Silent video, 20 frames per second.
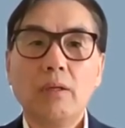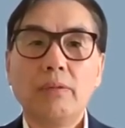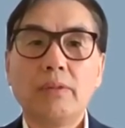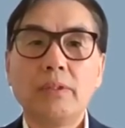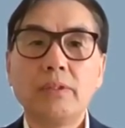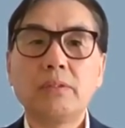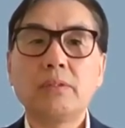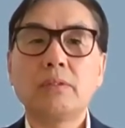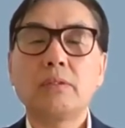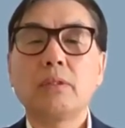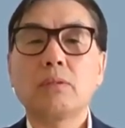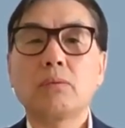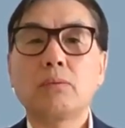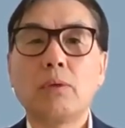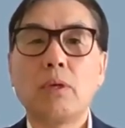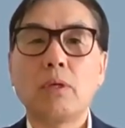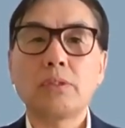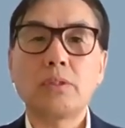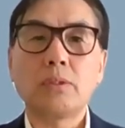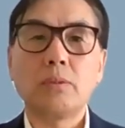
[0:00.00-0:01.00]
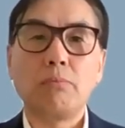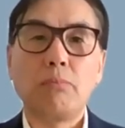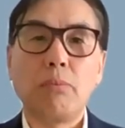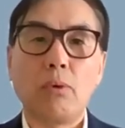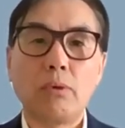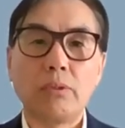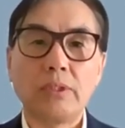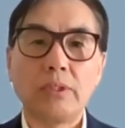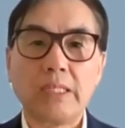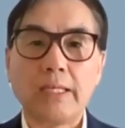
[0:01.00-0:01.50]
This
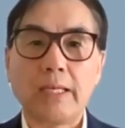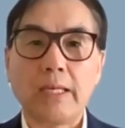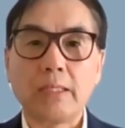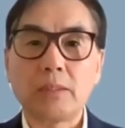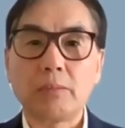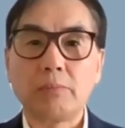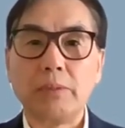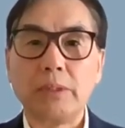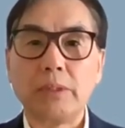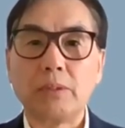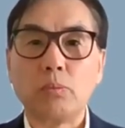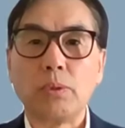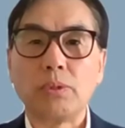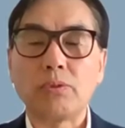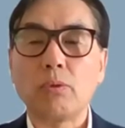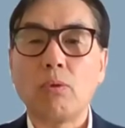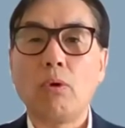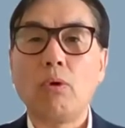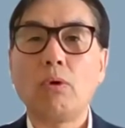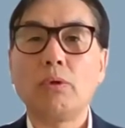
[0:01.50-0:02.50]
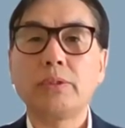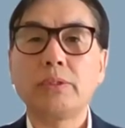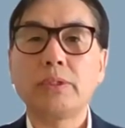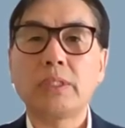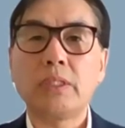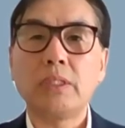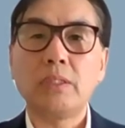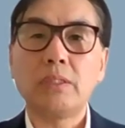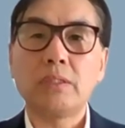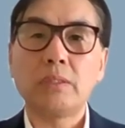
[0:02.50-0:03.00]
across-the-board engagement with all the
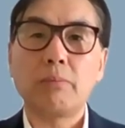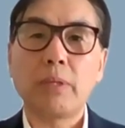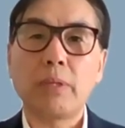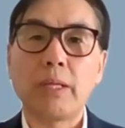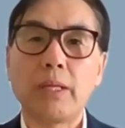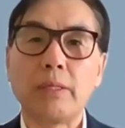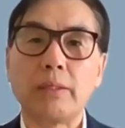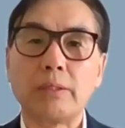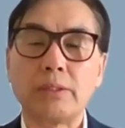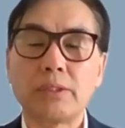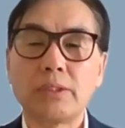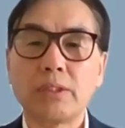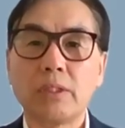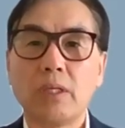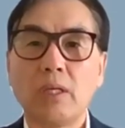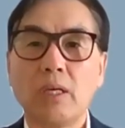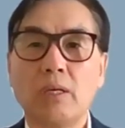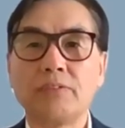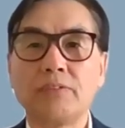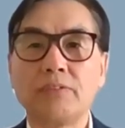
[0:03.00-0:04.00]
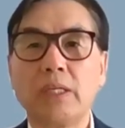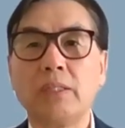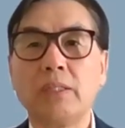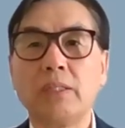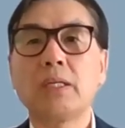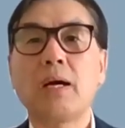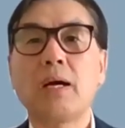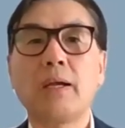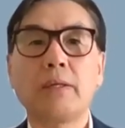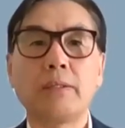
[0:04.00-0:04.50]
key players of the
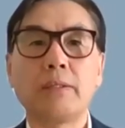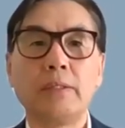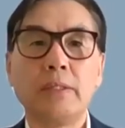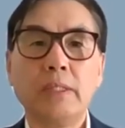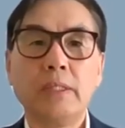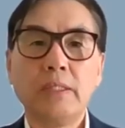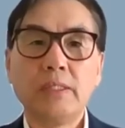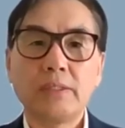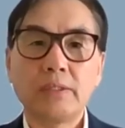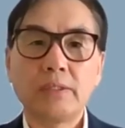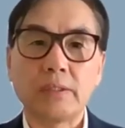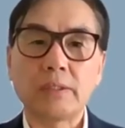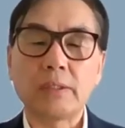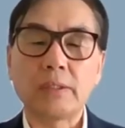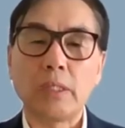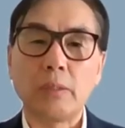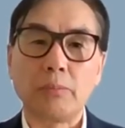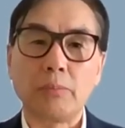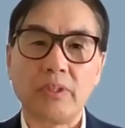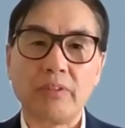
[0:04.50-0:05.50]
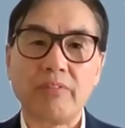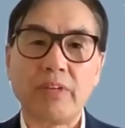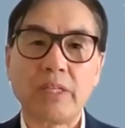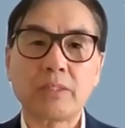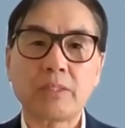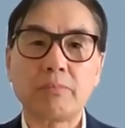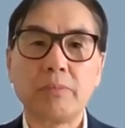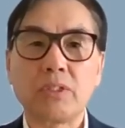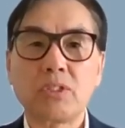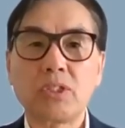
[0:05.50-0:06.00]
entire sustainable
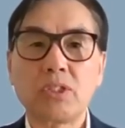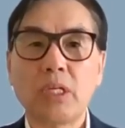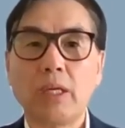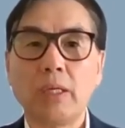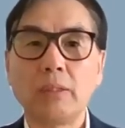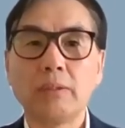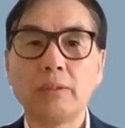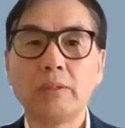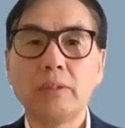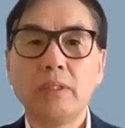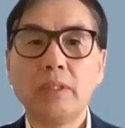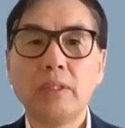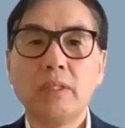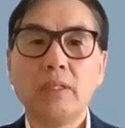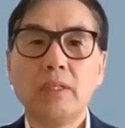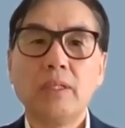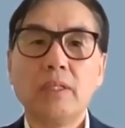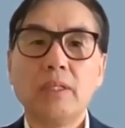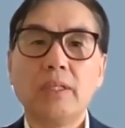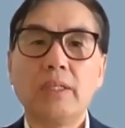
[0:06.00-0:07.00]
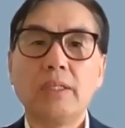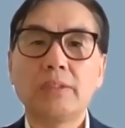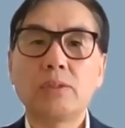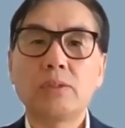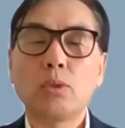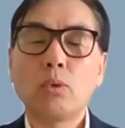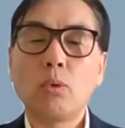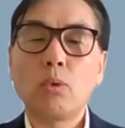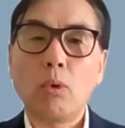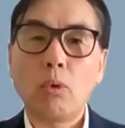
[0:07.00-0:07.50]
investment chain is
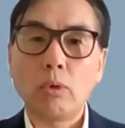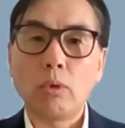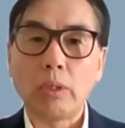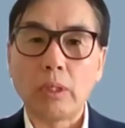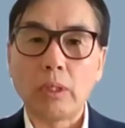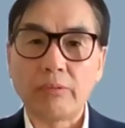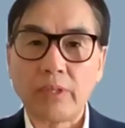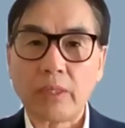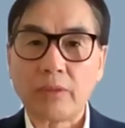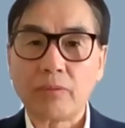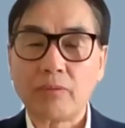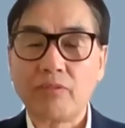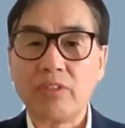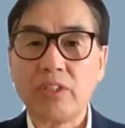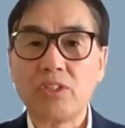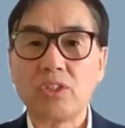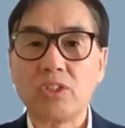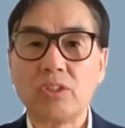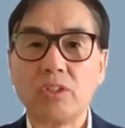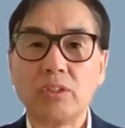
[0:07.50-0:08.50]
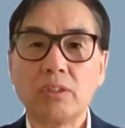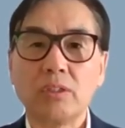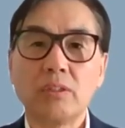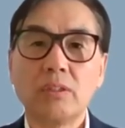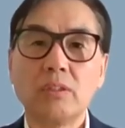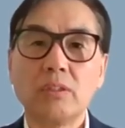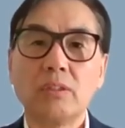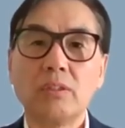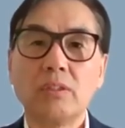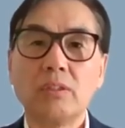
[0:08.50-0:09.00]
the core of our vision.
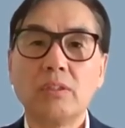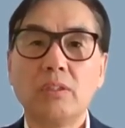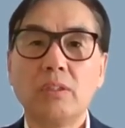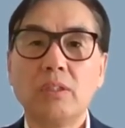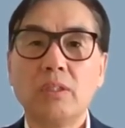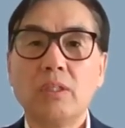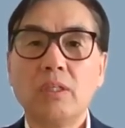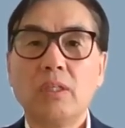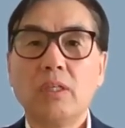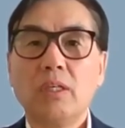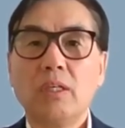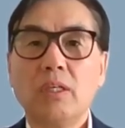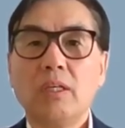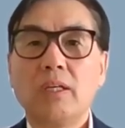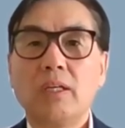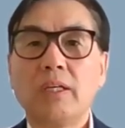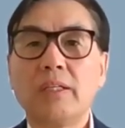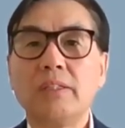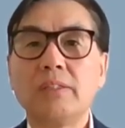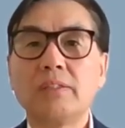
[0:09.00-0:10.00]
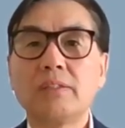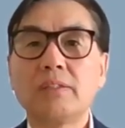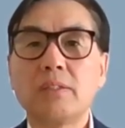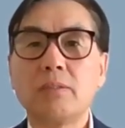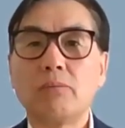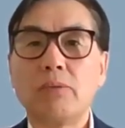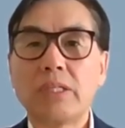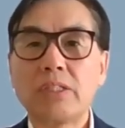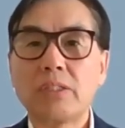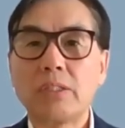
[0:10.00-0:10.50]
It is the
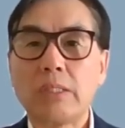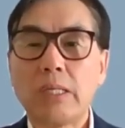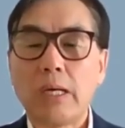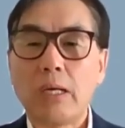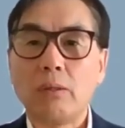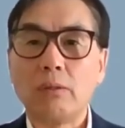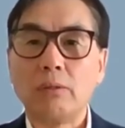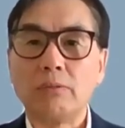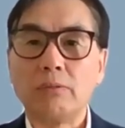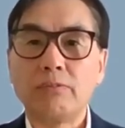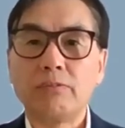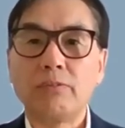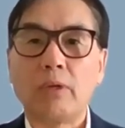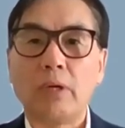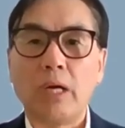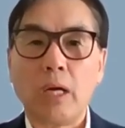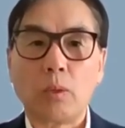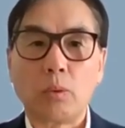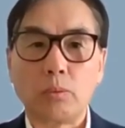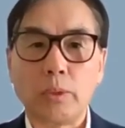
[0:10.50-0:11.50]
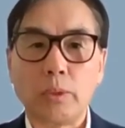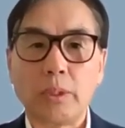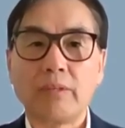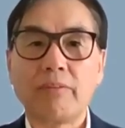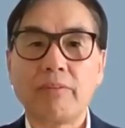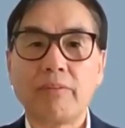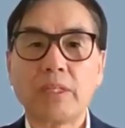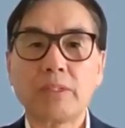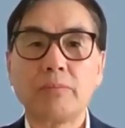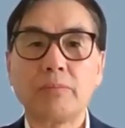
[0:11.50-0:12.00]
rationale for our World
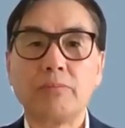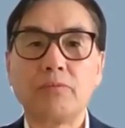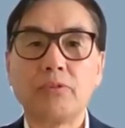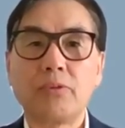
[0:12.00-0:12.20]
Investment